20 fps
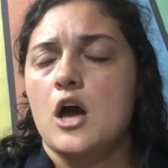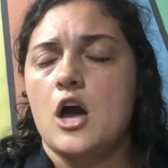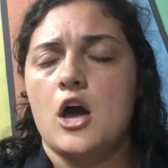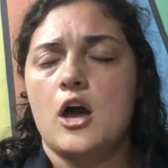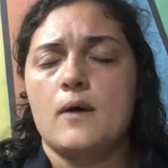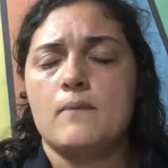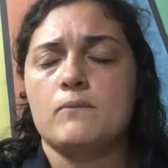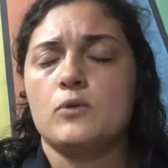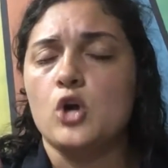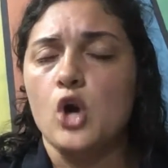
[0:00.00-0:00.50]

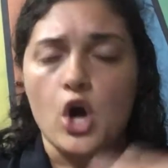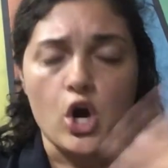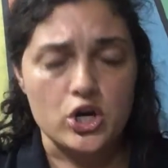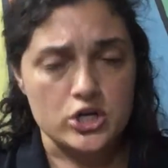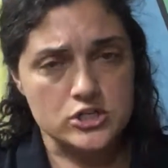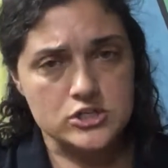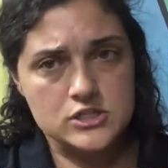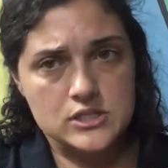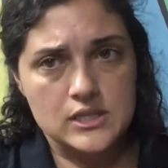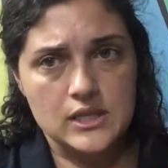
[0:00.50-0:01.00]

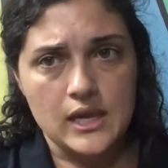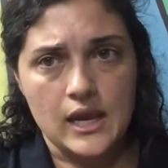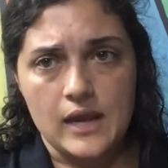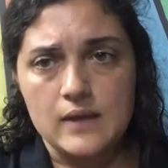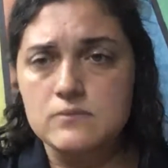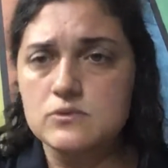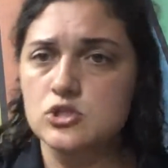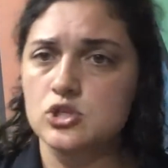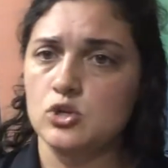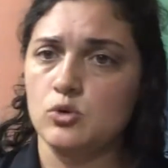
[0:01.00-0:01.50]
cards to the
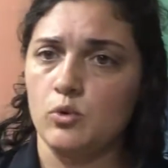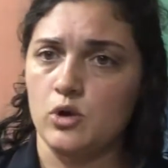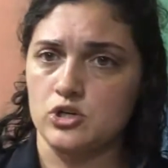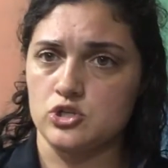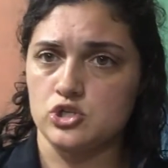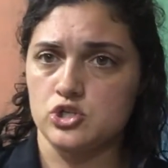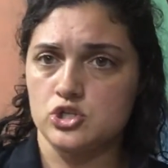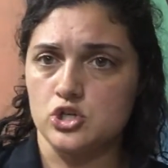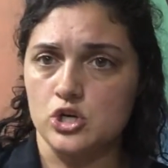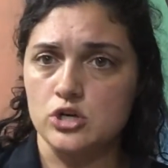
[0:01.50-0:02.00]
games? Do you wear
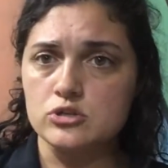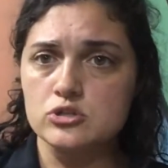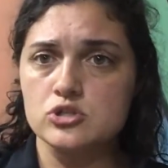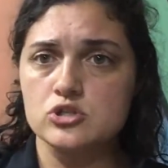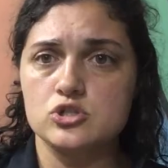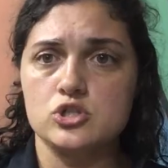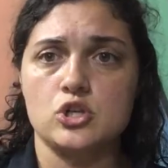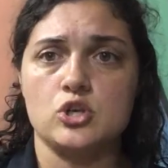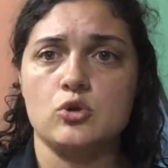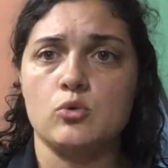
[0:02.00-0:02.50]
shirts?
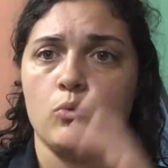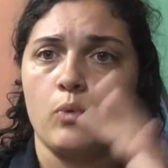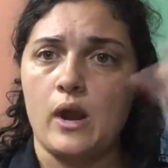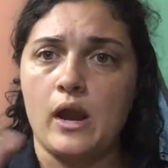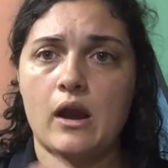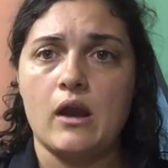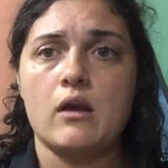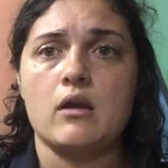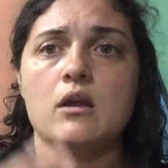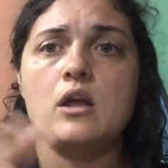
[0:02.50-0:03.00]
Do you
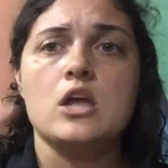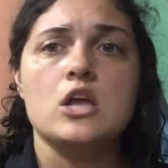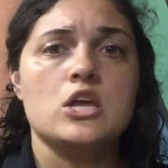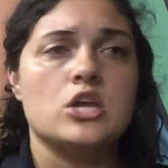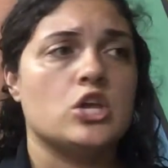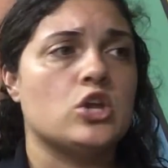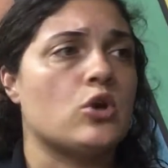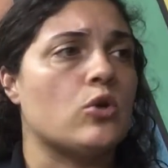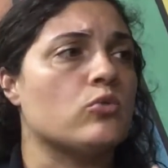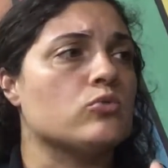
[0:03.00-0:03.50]
wear,
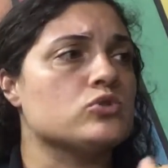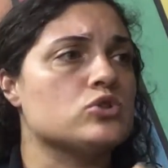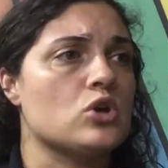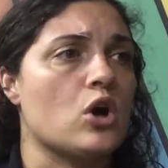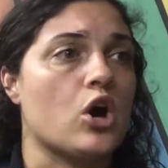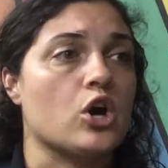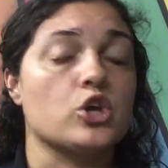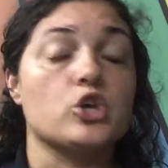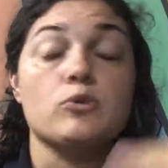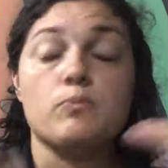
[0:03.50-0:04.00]
you know,
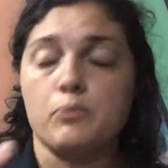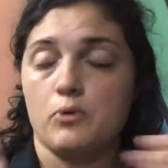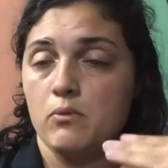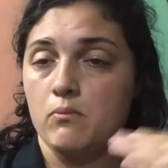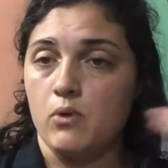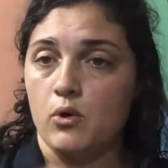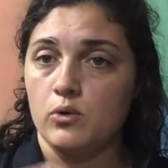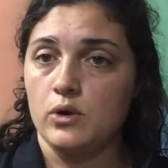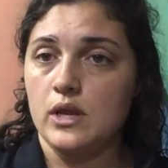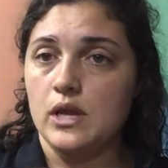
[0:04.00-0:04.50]
are you
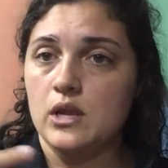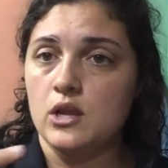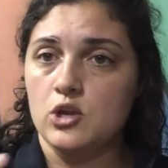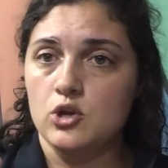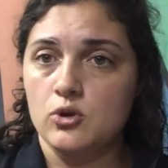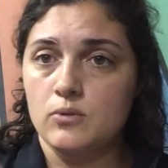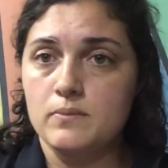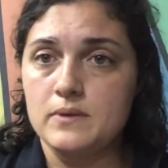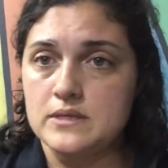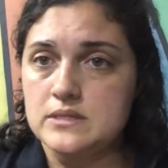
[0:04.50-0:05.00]
promoting
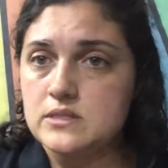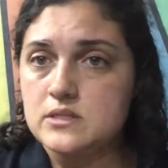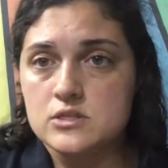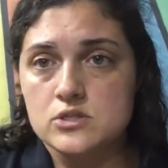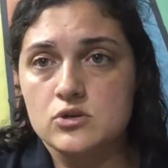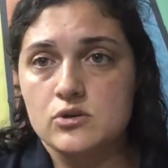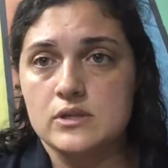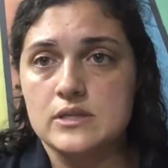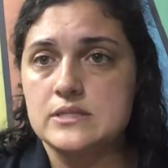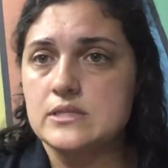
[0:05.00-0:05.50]
your business
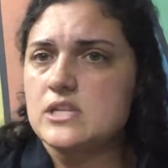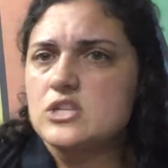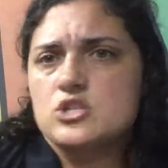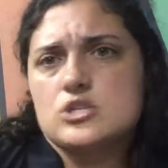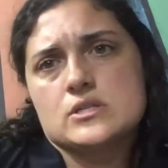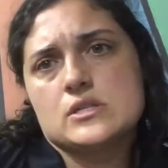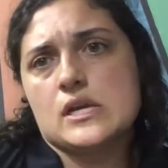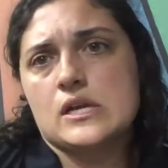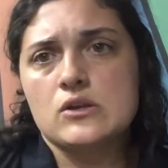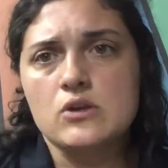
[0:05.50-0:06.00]
during this thing?
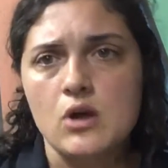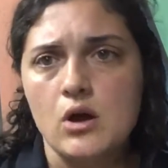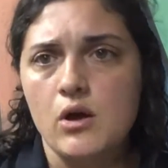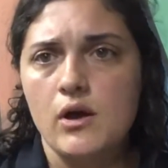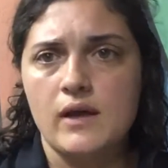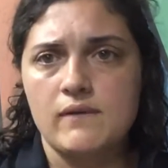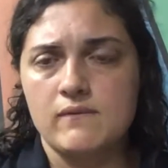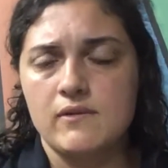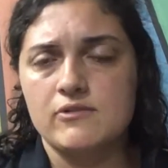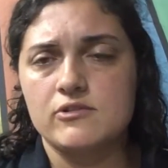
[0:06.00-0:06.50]
She's like, no,
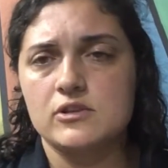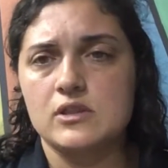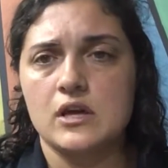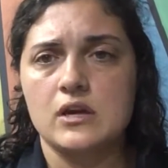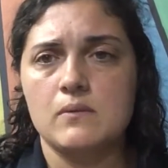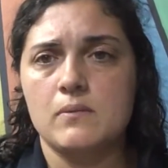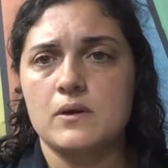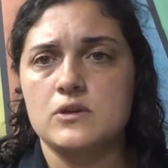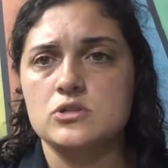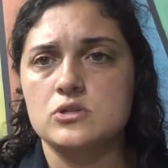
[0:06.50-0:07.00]
I never thought
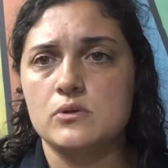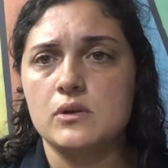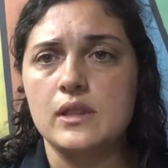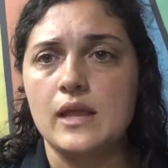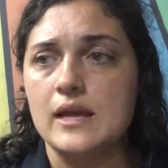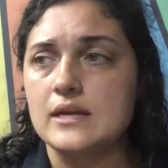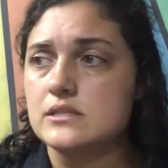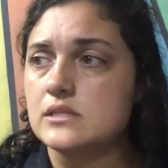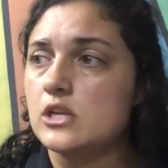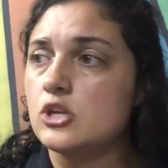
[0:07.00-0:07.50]
about doing
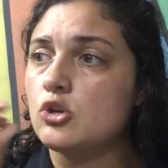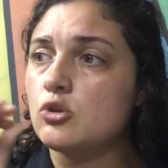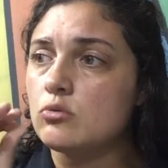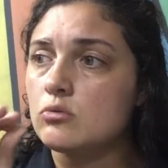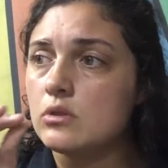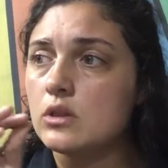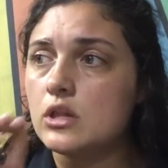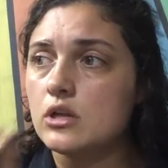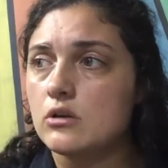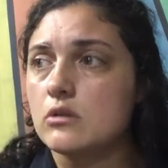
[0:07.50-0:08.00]
that. I said,
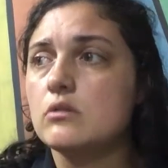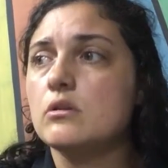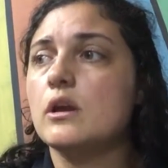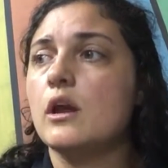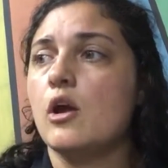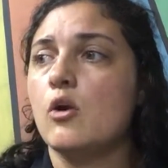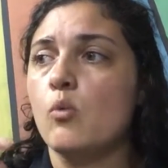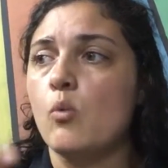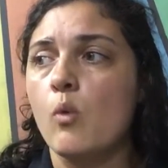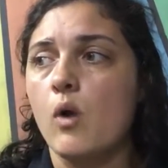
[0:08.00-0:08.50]
you literally
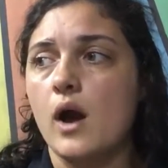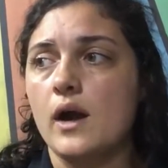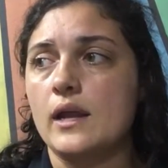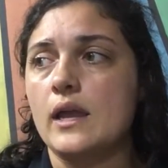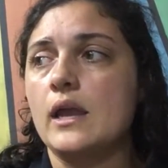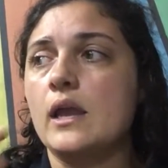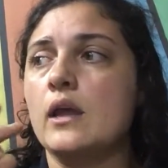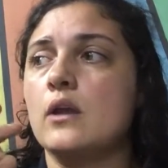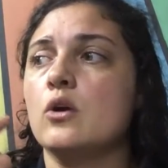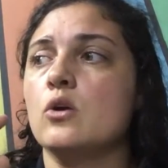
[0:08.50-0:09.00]
are
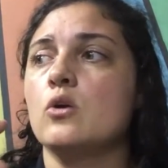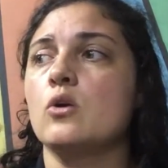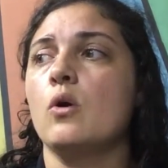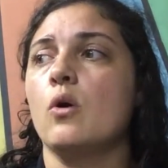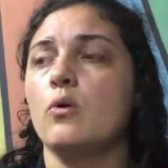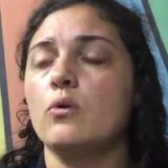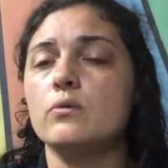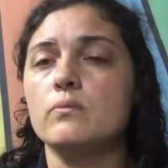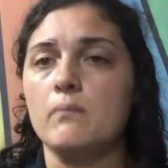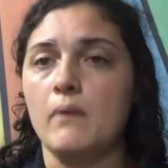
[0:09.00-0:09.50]
walking in a
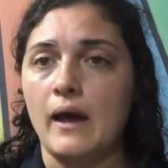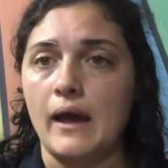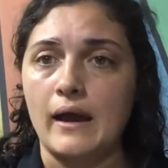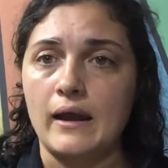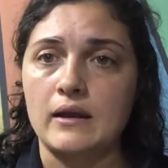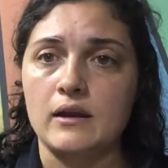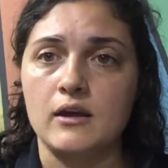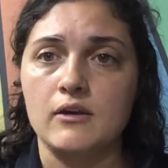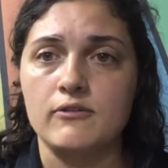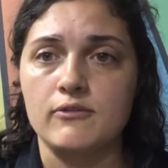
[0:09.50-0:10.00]
gold
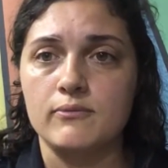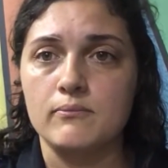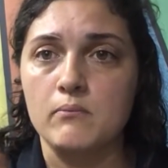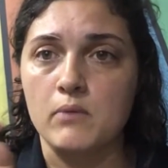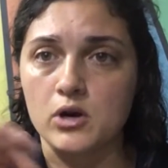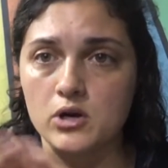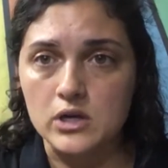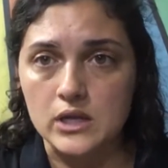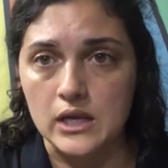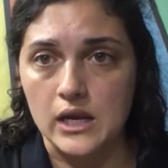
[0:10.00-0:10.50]
mine of
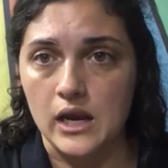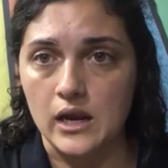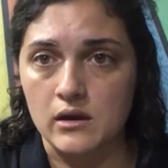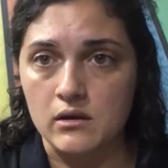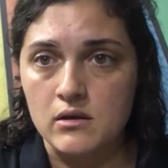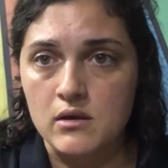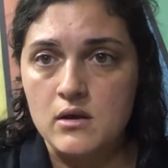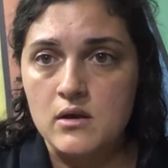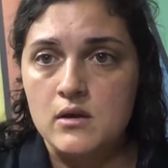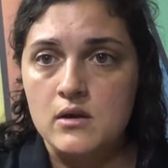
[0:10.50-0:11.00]
marketing.
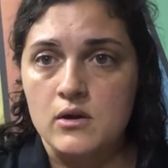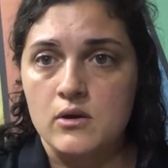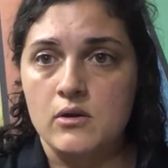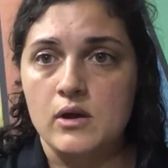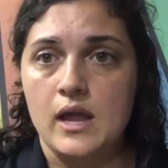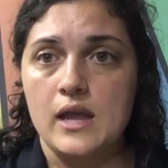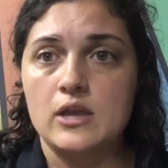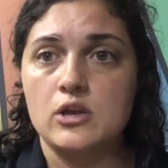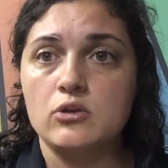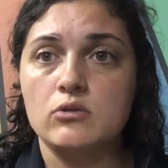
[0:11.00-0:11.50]

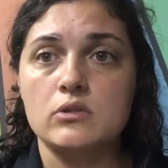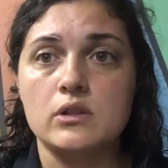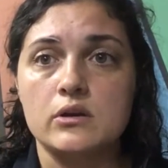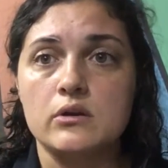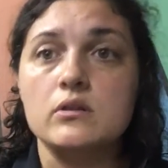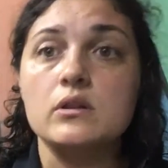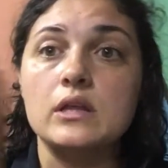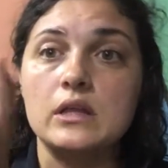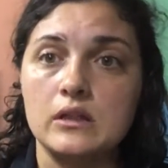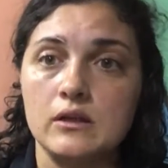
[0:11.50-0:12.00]
Okay, you
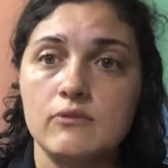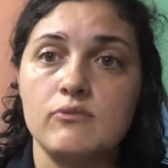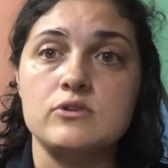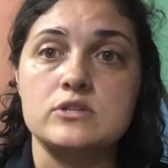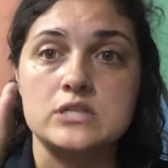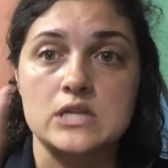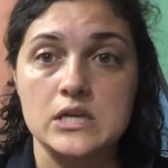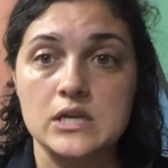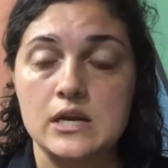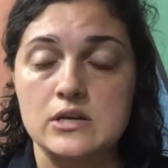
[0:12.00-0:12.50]
literally live with
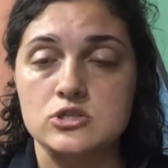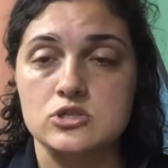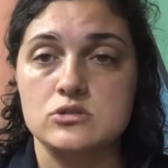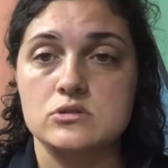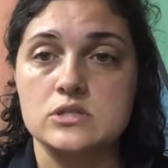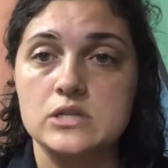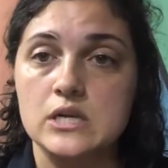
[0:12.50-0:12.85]
teenagers.